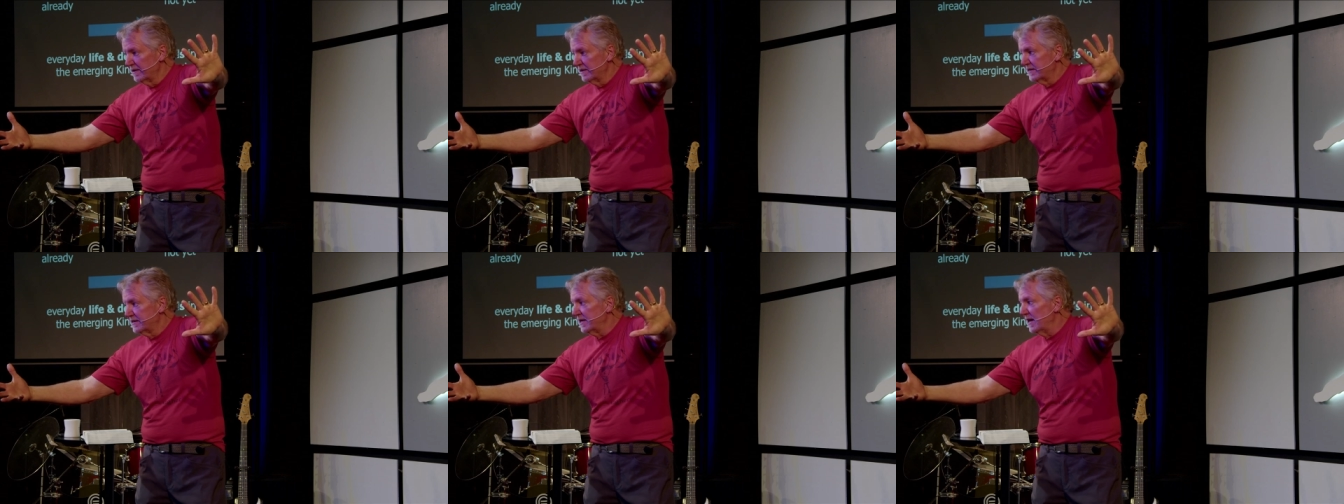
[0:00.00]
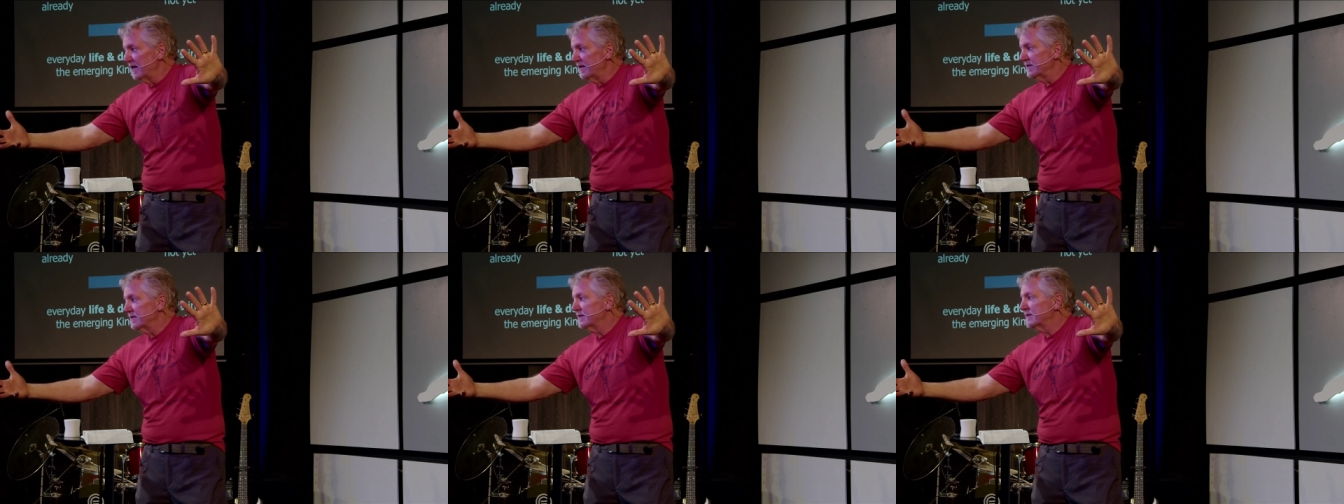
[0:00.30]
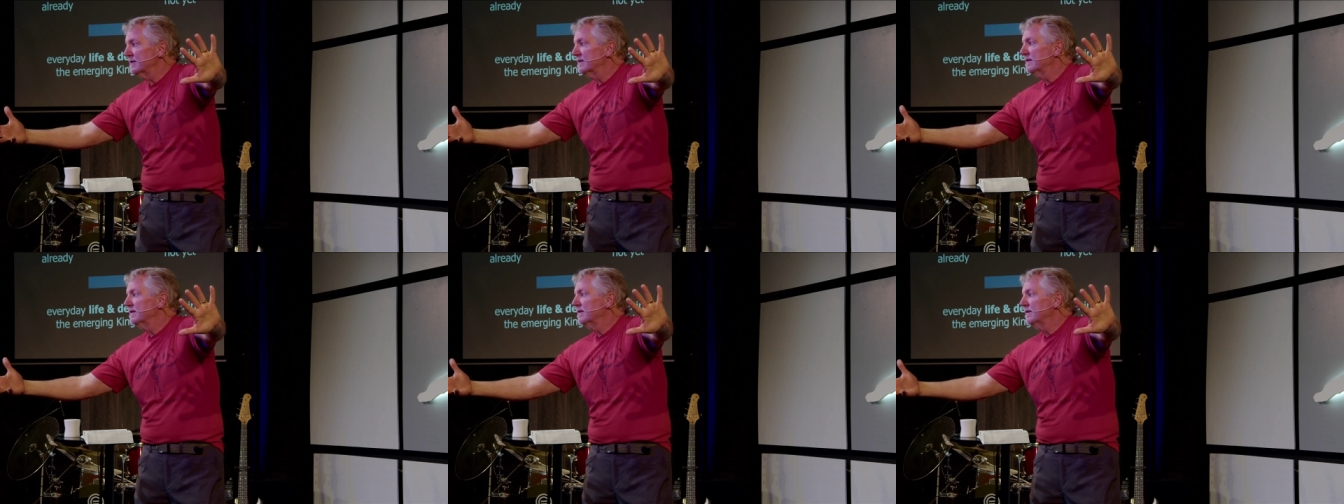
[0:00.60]

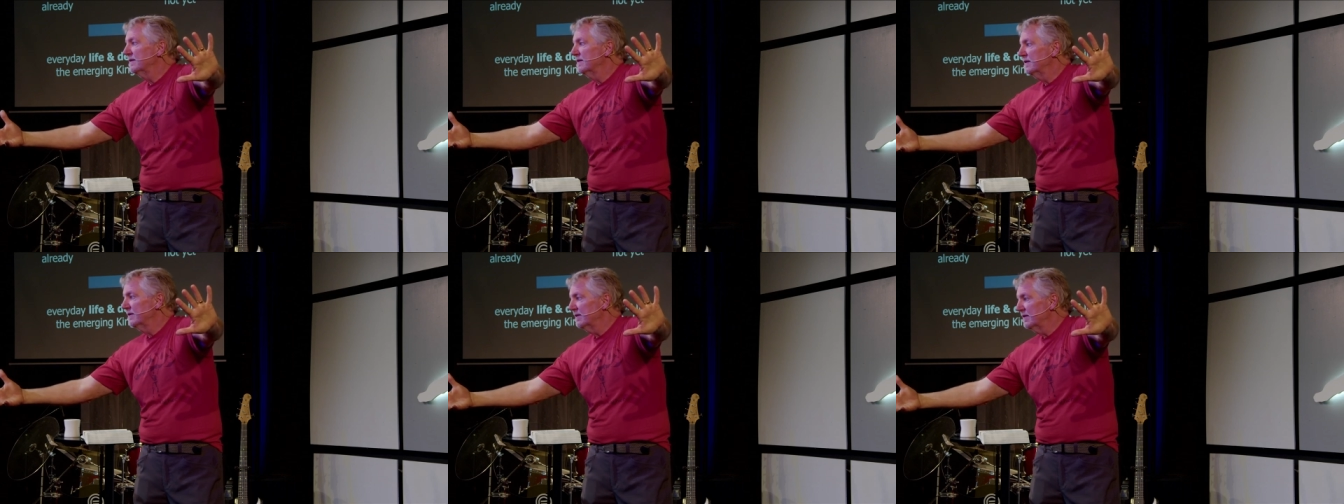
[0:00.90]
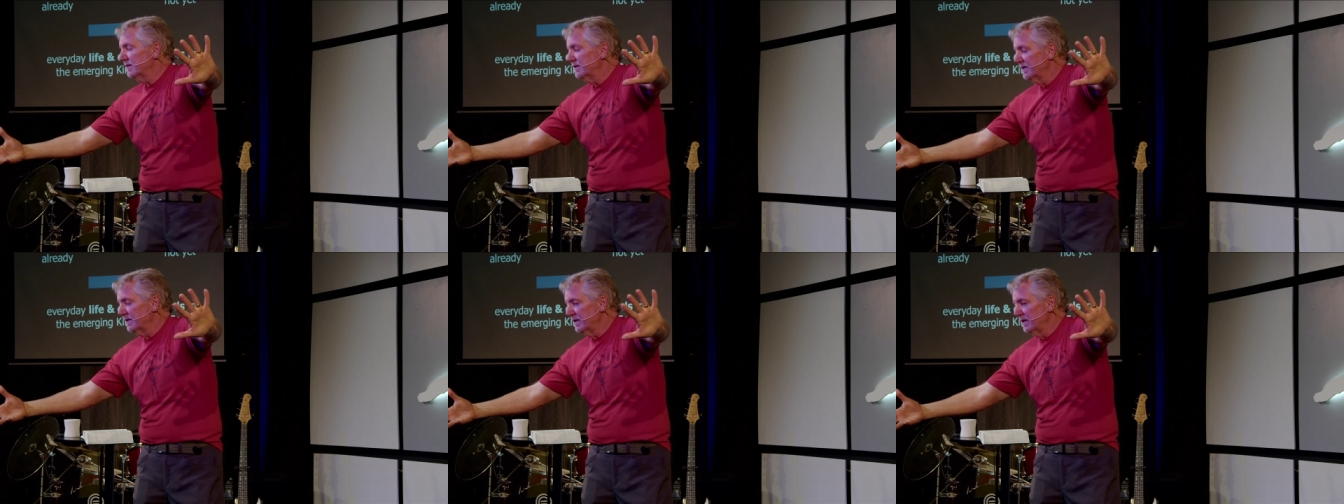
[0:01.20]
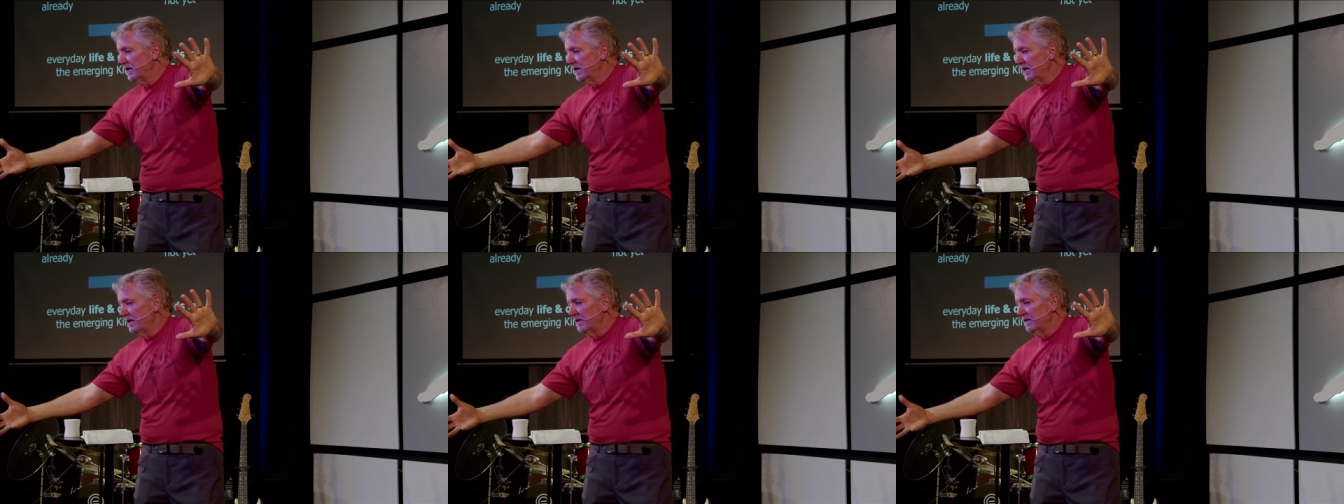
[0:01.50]
says,
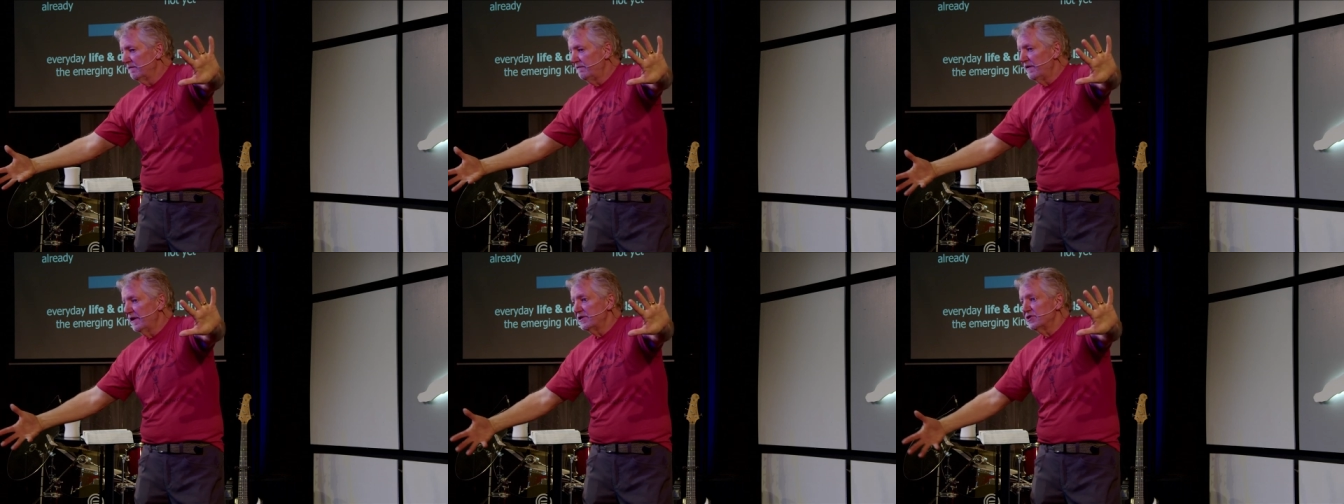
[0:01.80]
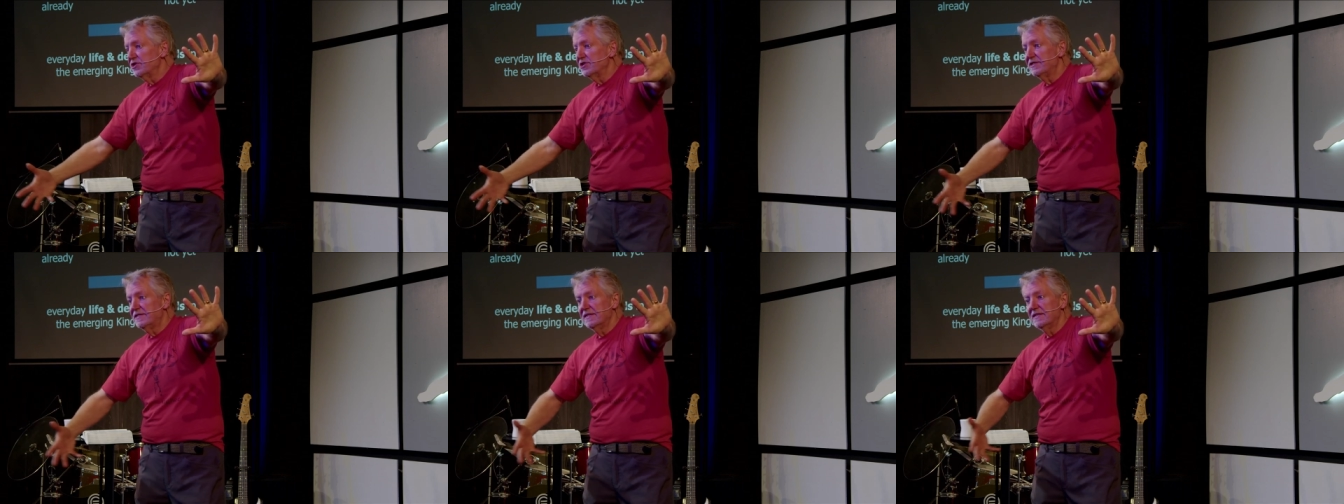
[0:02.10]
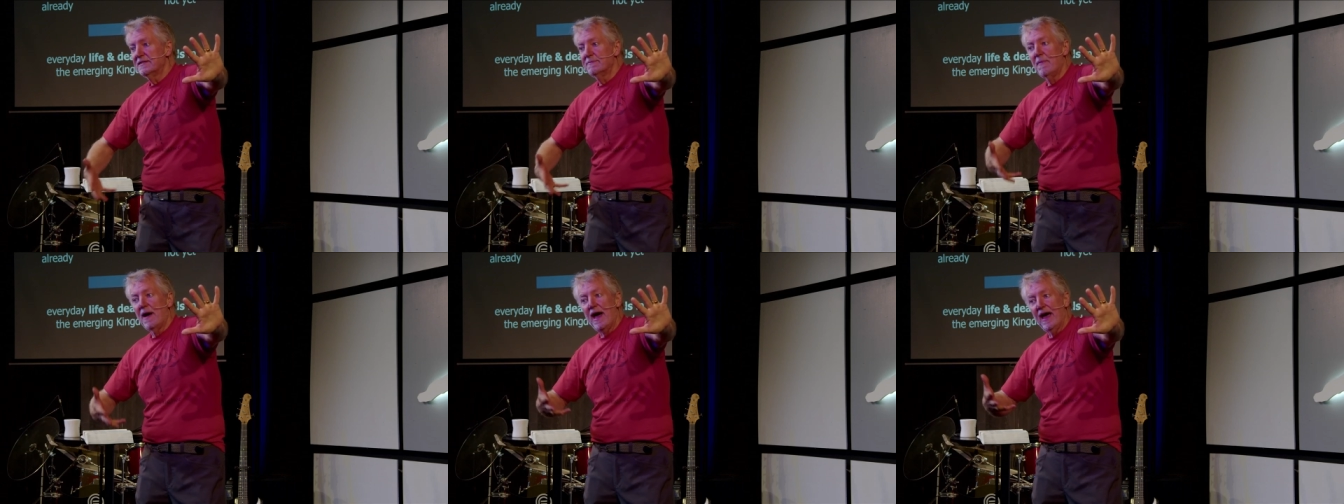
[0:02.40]
Vengeance
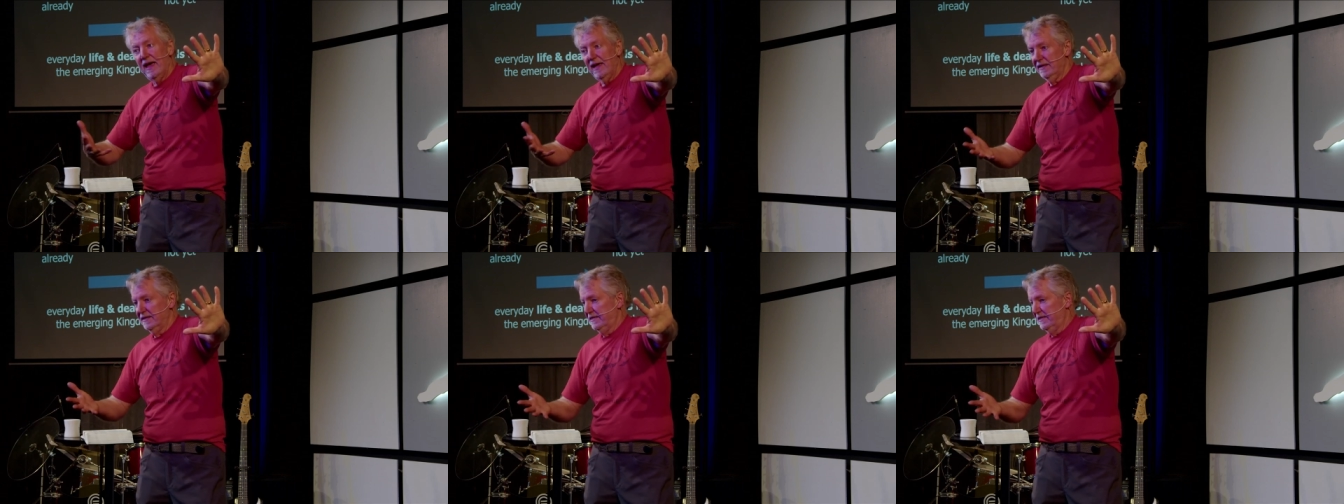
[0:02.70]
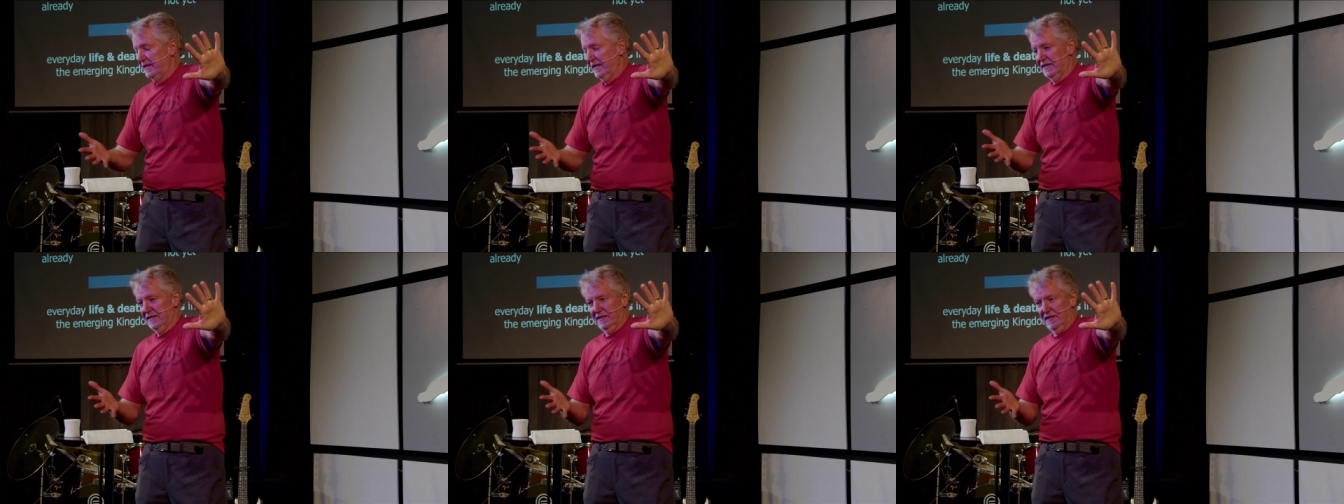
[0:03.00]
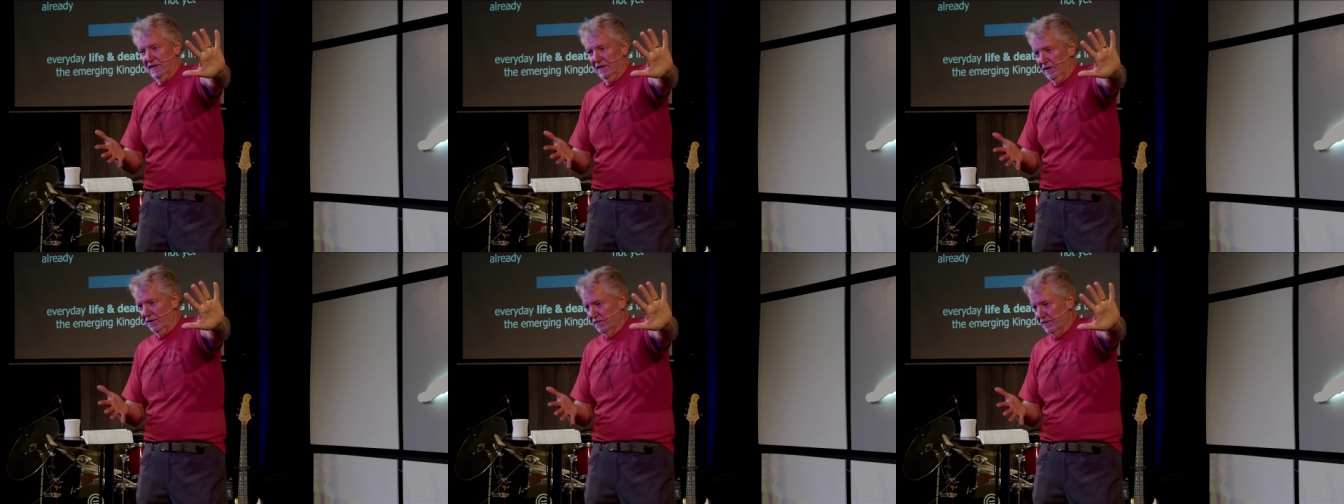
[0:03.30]
is mine, says
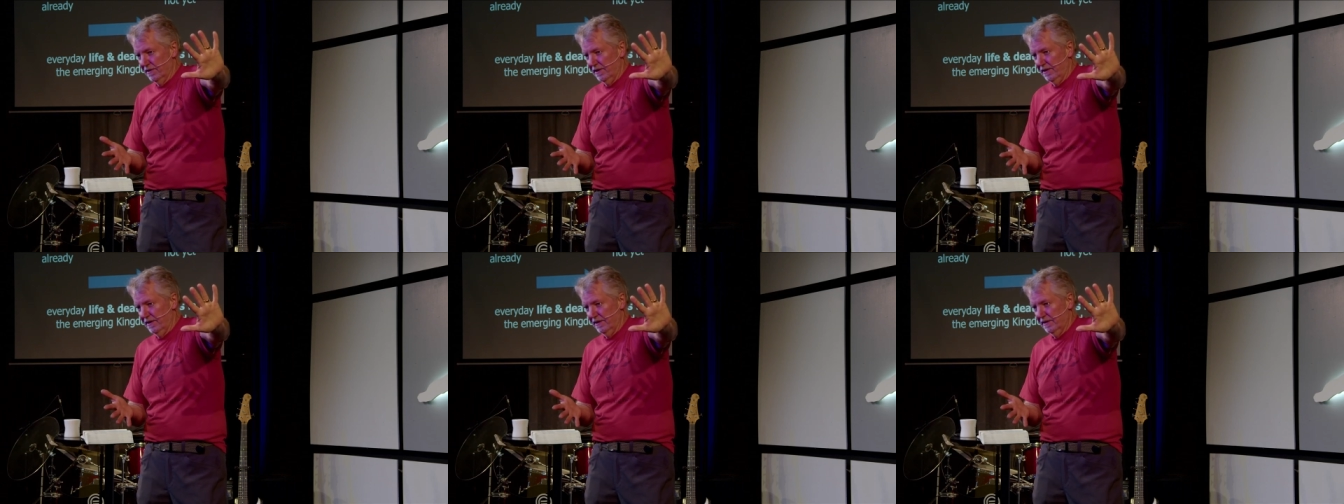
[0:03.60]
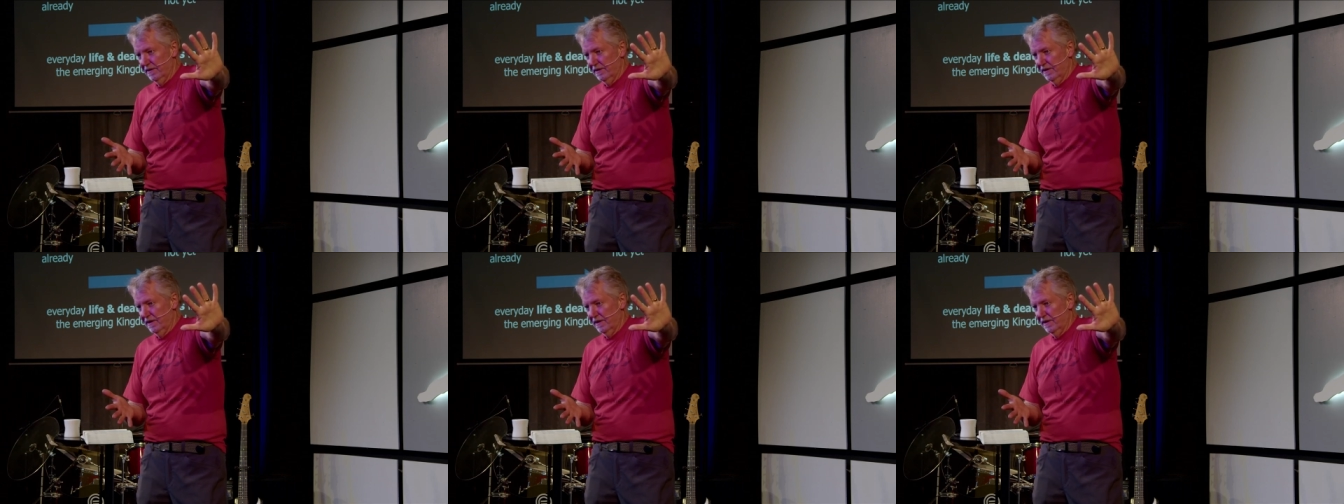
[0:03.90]
the Lord.